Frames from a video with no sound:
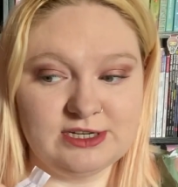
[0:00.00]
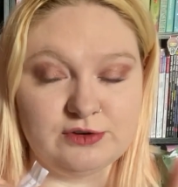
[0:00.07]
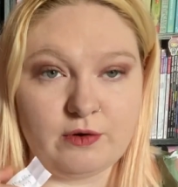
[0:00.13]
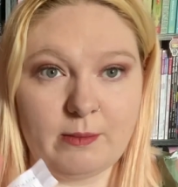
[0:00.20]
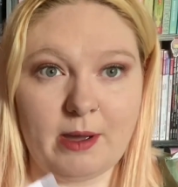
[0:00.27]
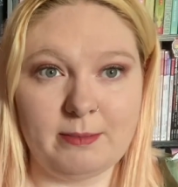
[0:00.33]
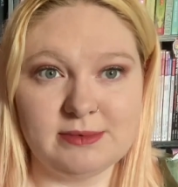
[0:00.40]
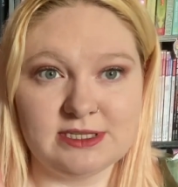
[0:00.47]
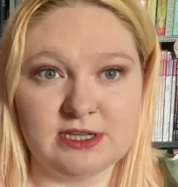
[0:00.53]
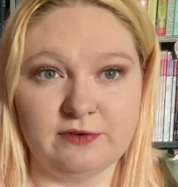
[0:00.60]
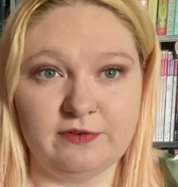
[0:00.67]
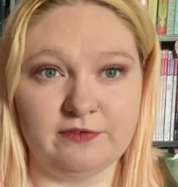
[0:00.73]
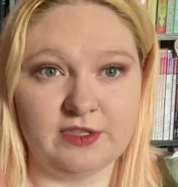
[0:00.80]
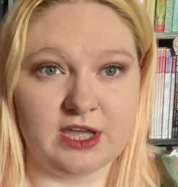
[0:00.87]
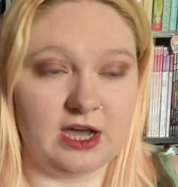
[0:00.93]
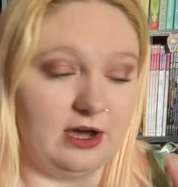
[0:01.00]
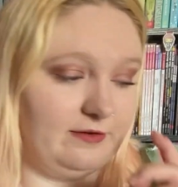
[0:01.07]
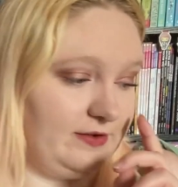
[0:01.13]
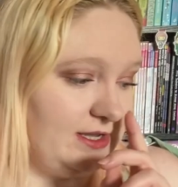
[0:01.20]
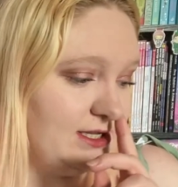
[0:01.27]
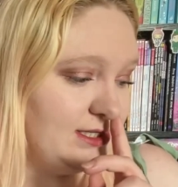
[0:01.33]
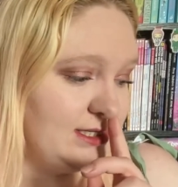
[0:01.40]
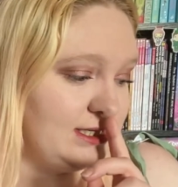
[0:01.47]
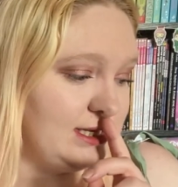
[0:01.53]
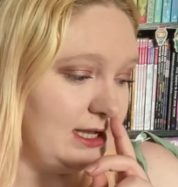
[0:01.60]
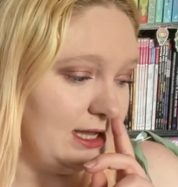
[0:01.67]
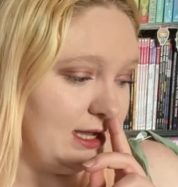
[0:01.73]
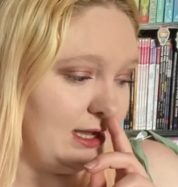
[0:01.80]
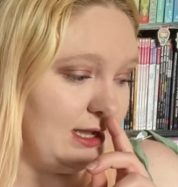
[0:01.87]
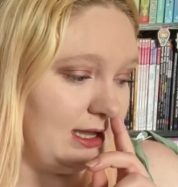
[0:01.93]
to remind myself of the covers
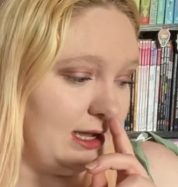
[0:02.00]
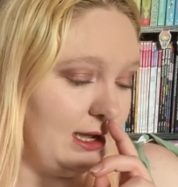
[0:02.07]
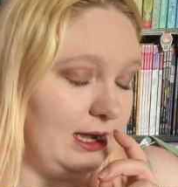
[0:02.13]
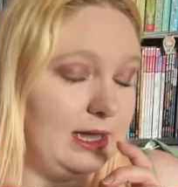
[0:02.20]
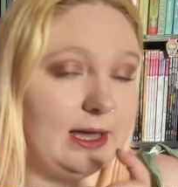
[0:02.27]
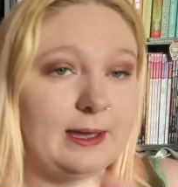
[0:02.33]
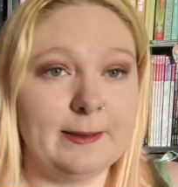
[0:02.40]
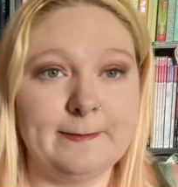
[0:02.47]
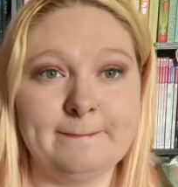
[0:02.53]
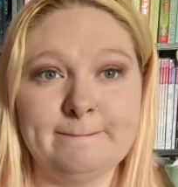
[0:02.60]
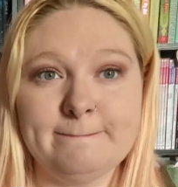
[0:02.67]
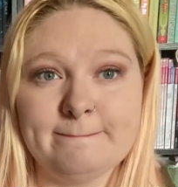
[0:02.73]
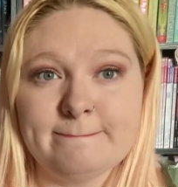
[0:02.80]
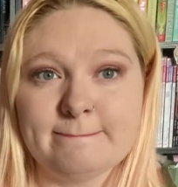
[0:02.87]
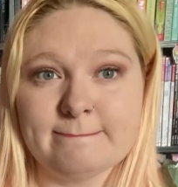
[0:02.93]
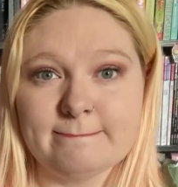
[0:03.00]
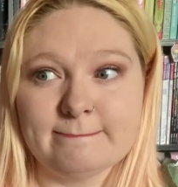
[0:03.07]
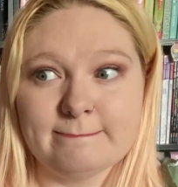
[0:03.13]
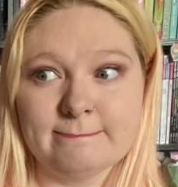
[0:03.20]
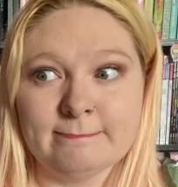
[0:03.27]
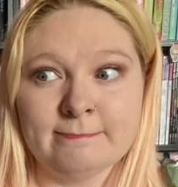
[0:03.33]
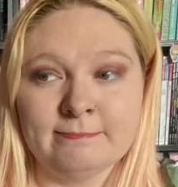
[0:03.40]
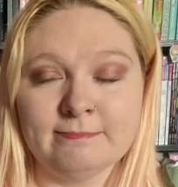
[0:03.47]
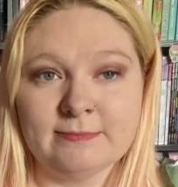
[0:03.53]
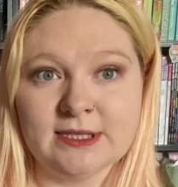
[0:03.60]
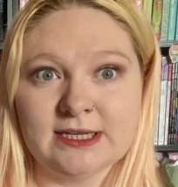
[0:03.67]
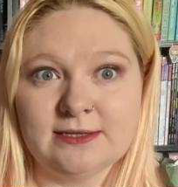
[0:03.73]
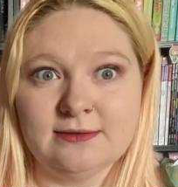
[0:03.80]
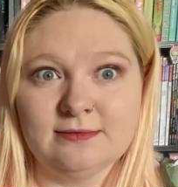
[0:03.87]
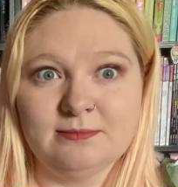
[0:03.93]
um,
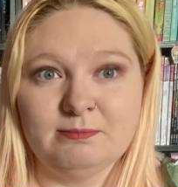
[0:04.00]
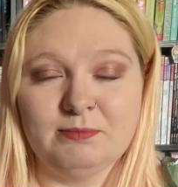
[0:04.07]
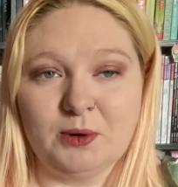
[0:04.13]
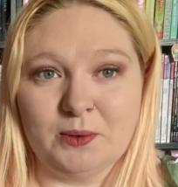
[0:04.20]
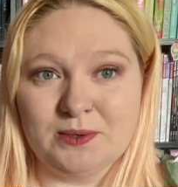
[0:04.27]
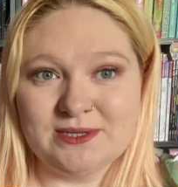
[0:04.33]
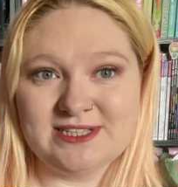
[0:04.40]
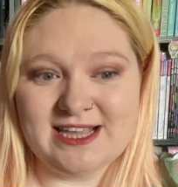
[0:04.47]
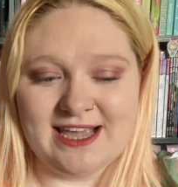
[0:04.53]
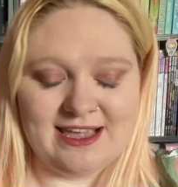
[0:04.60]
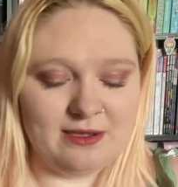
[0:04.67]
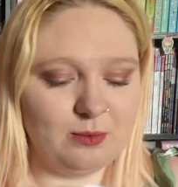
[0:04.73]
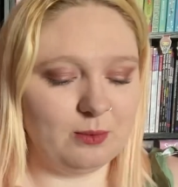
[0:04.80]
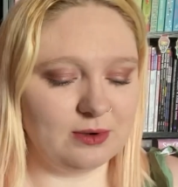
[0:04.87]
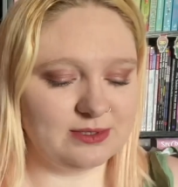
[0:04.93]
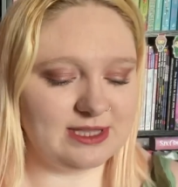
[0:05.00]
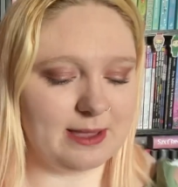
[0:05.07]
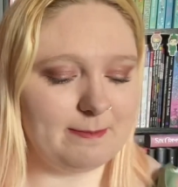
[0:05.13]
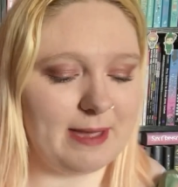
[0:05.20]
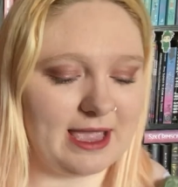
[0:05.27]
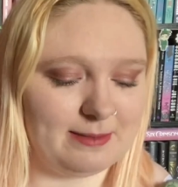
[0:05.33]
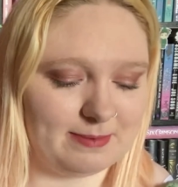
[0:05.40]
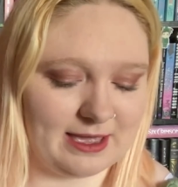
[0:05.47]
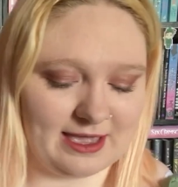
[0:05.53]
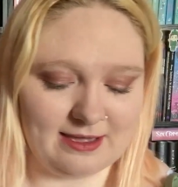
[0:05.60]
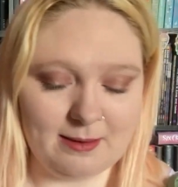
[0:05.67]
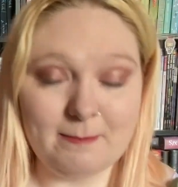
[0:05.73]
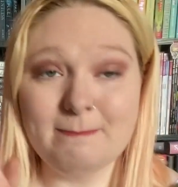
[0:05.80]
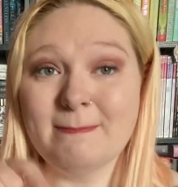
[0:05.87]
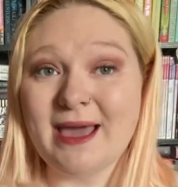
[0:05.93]
but we'll see we'll see maybe
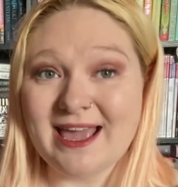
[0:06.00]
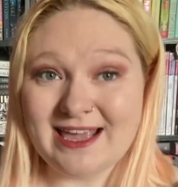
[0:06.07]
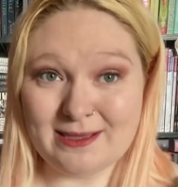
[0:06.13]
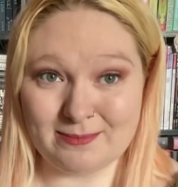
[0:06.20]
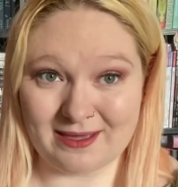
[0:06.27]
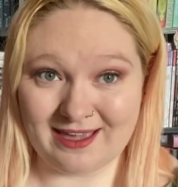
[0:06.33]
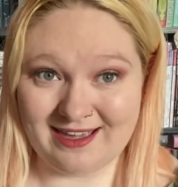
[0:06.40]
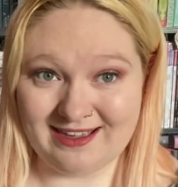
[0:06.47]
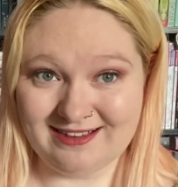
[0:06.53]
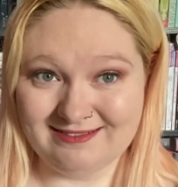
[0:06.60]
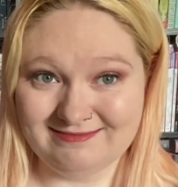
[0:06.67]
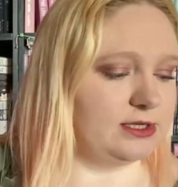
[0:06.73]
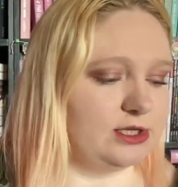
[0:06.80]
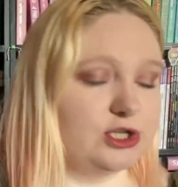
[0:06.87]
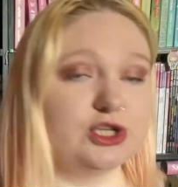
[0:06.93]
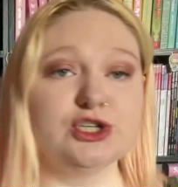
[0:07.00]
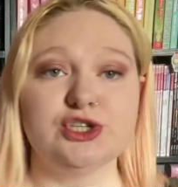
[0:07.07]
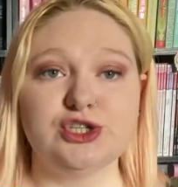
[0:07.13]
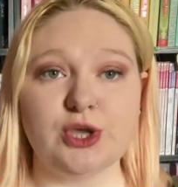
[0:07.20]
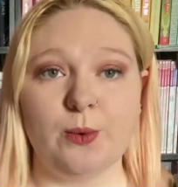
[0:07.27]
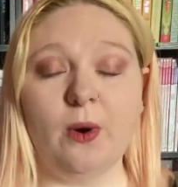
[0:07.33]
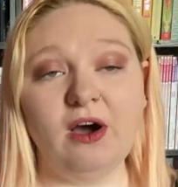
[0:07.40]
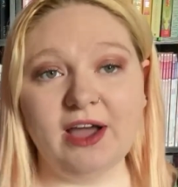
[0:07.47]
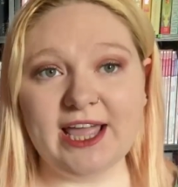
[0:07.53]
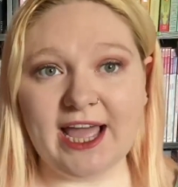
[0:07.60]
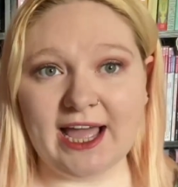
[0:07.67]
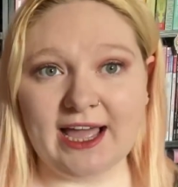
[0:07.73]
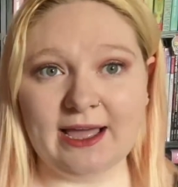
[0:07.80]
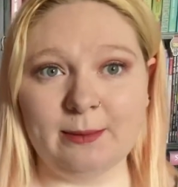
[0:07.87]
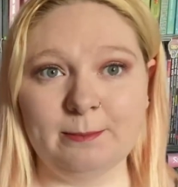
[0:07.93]
maybe so I
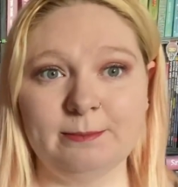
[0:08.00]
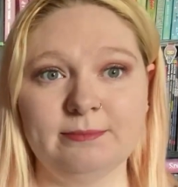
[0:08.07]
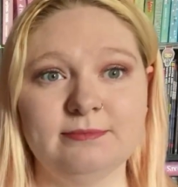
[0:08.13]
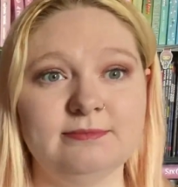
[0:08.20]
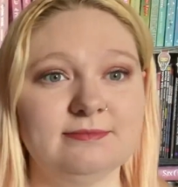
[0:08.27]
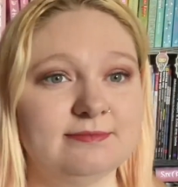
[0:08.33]
am